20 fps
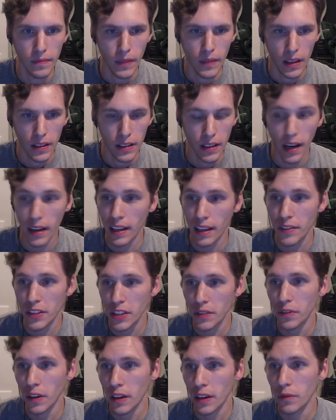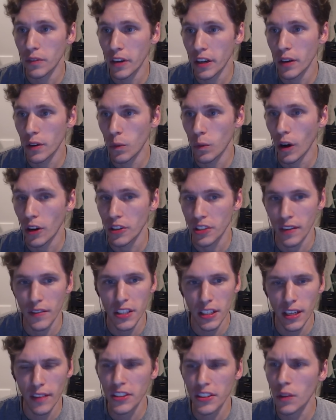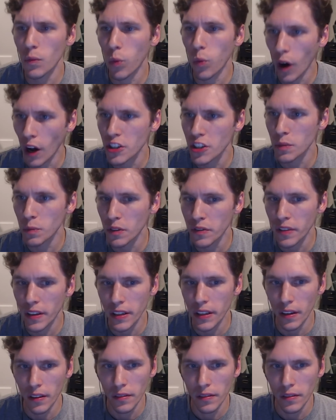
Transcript: Gotta give us a fucking video to watch. Give us give us a watchable video.